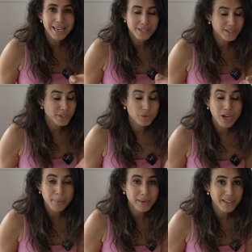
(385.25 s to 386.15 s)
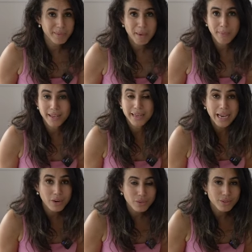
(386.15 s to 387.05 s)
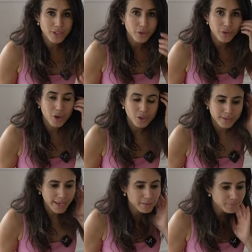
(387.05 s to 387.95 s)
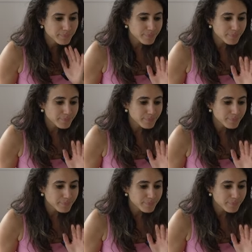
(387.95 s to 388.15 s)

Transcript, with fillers: is just going to dry up in like maybe an hour or so on a hot day.